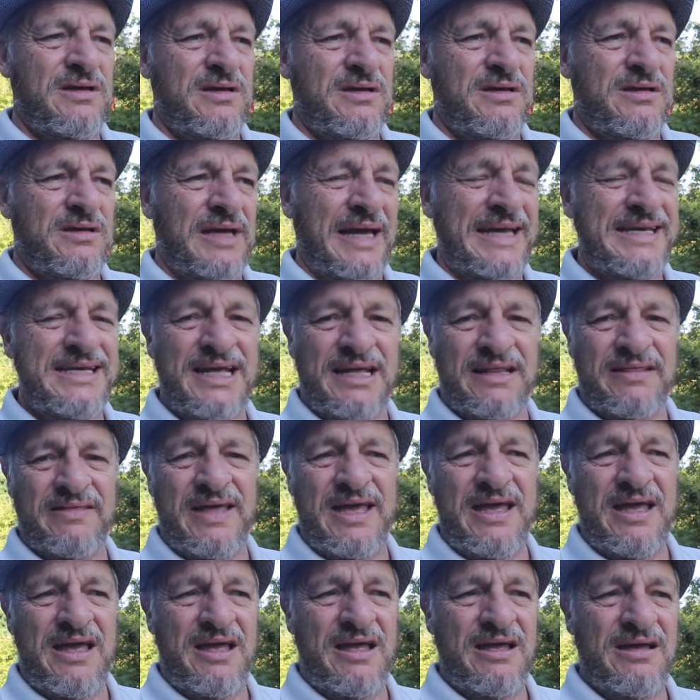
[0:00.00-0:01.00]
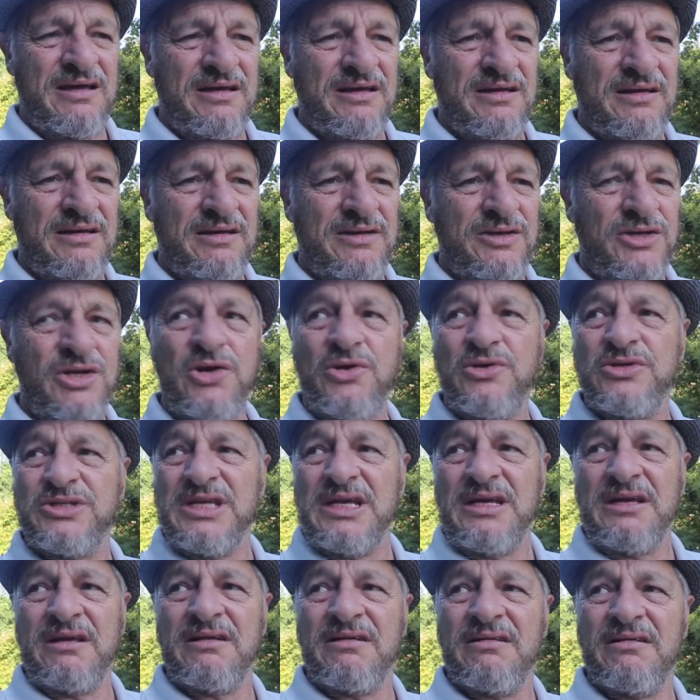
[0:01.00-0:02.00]
And yet they're
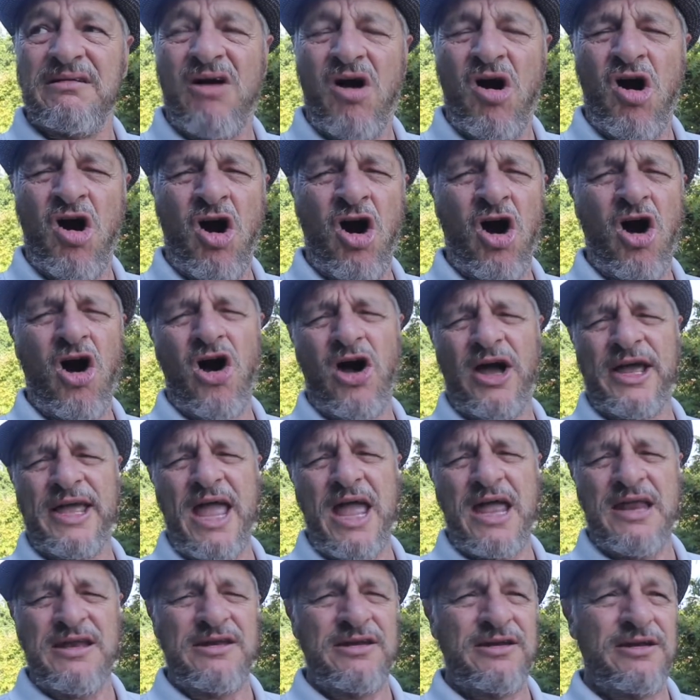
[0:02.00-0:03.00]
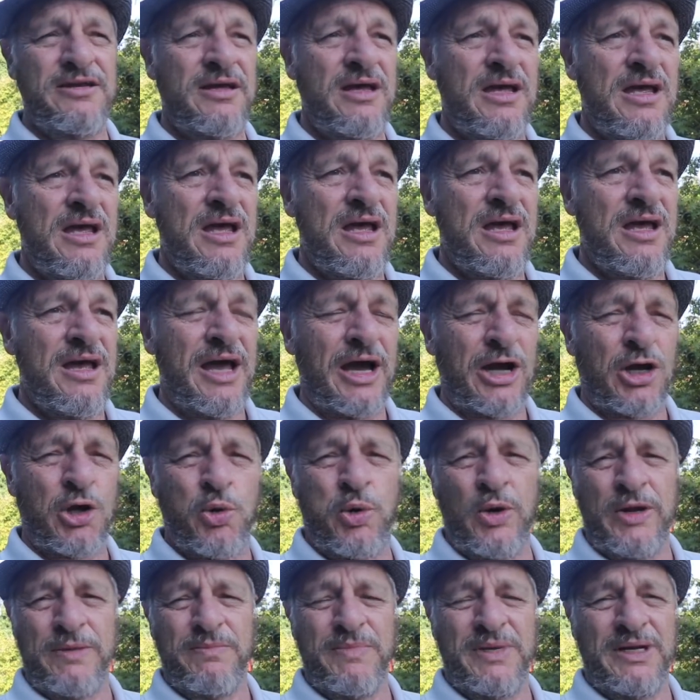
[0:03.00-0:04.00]
using high-end
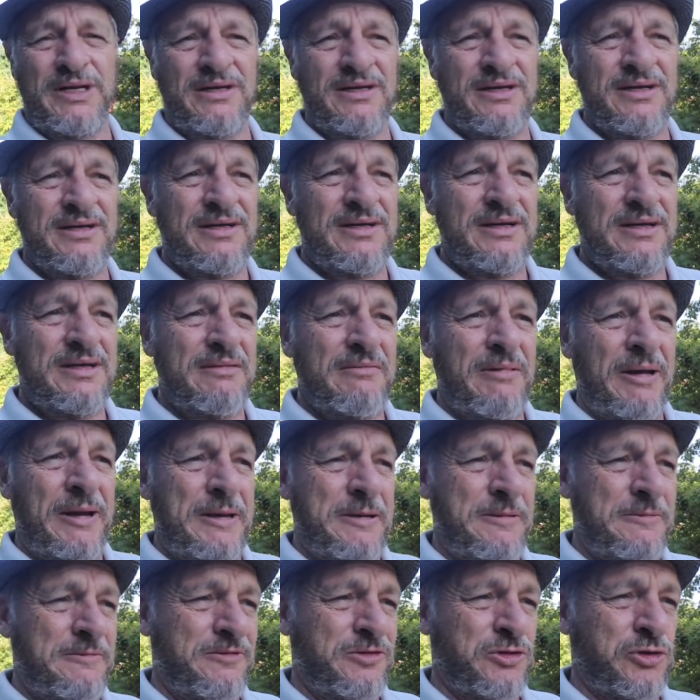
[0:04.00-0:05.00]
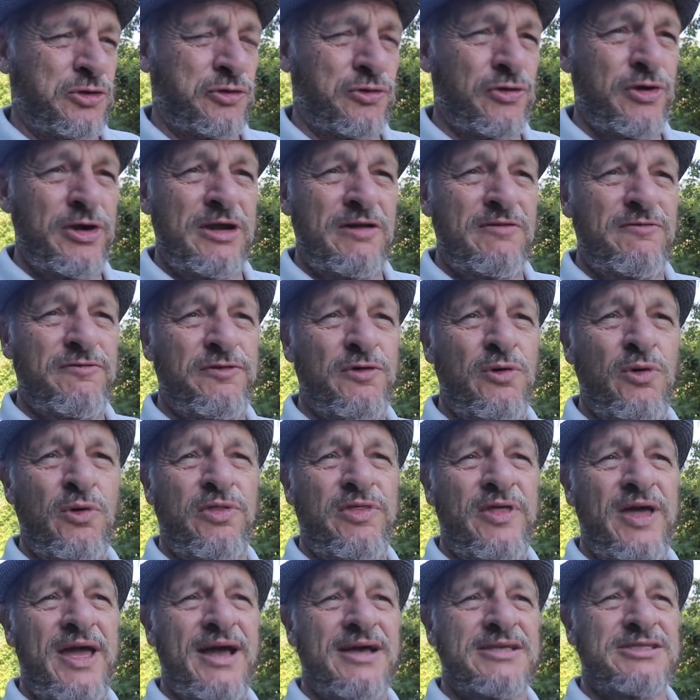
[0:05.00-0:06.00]
equipment and $3,000 and
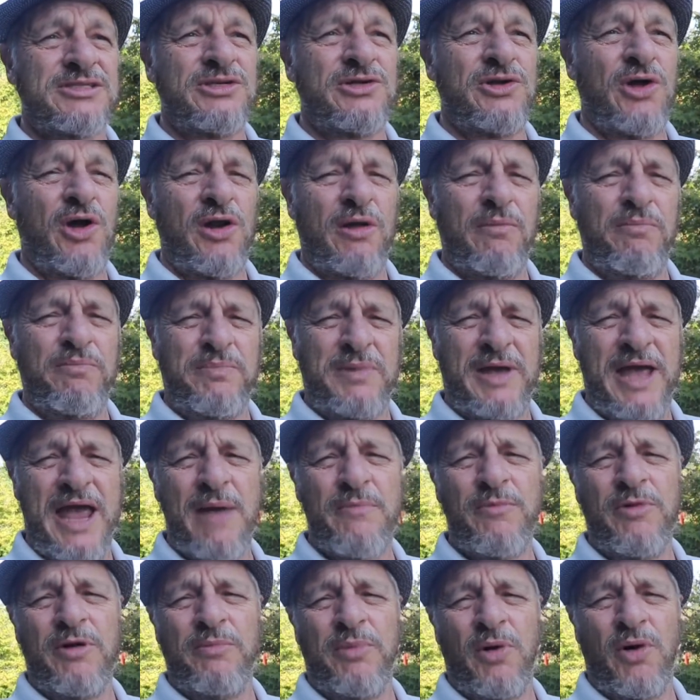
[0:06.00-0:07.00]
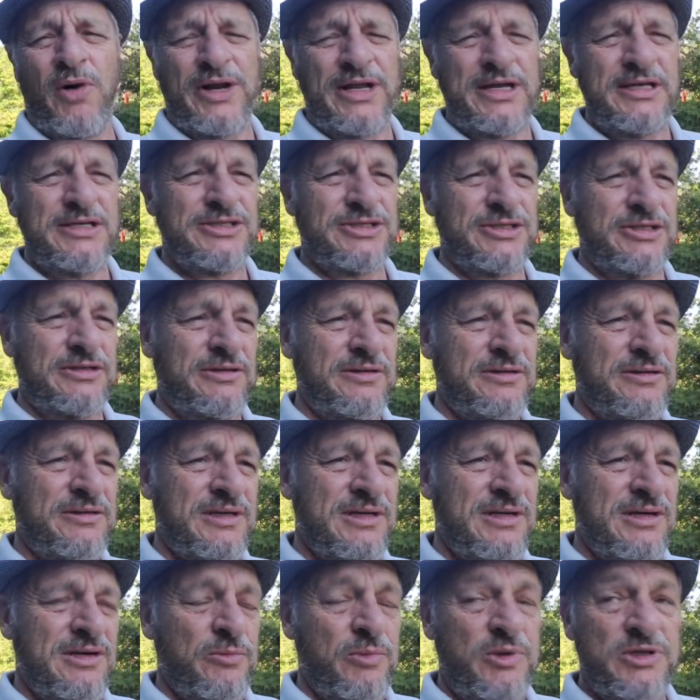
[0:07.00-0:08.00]
$4,000 camera bodies, and
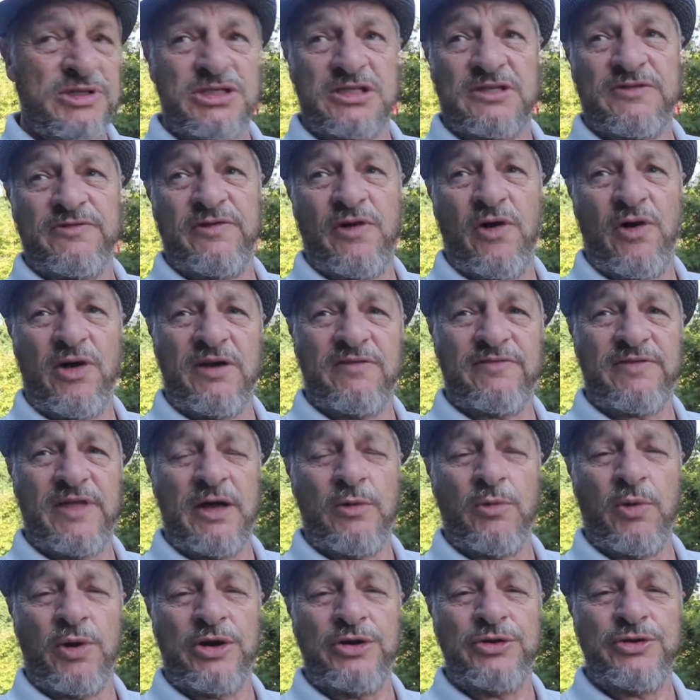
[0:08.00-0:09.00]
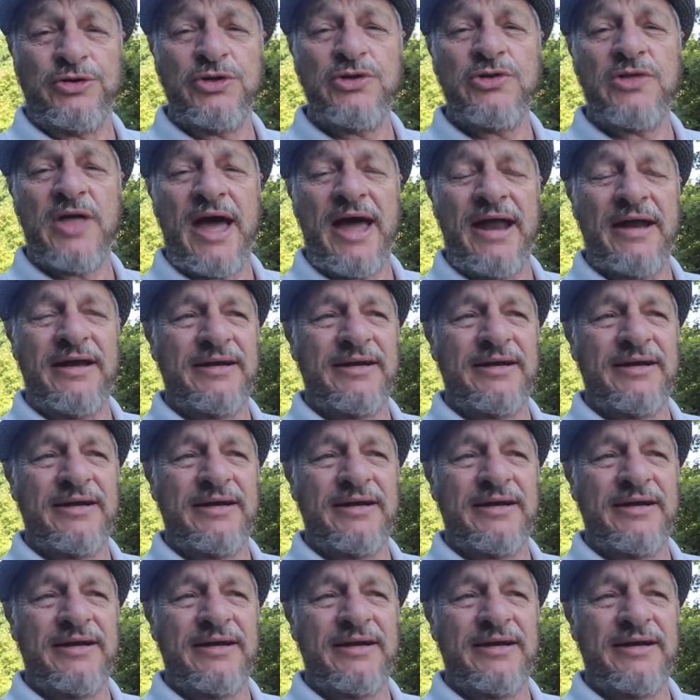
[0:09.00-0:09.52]
which is fine if they want to do that.